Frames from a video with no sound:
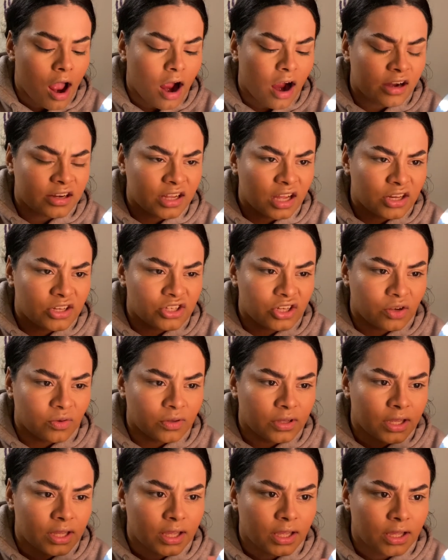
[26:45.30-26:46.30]
Are y'all
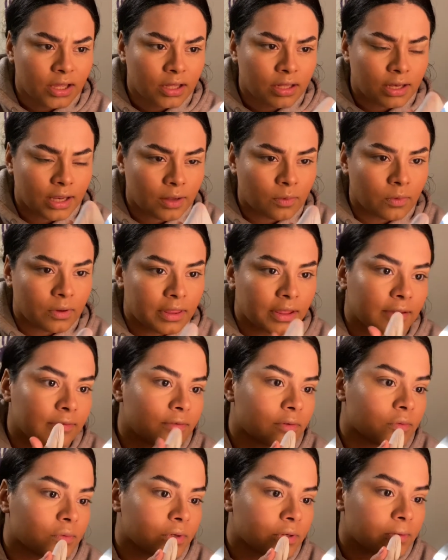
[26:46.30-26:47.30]
joking? Like, were they
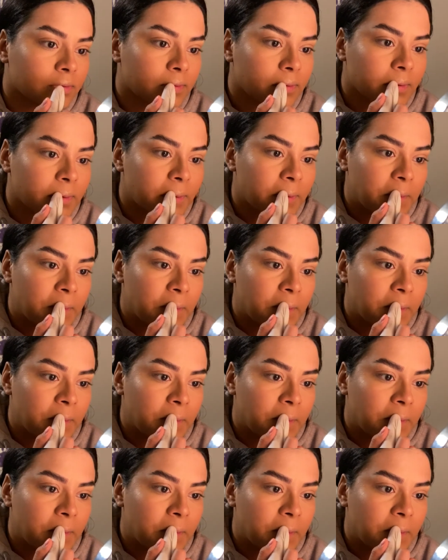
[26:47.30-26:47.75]
for real?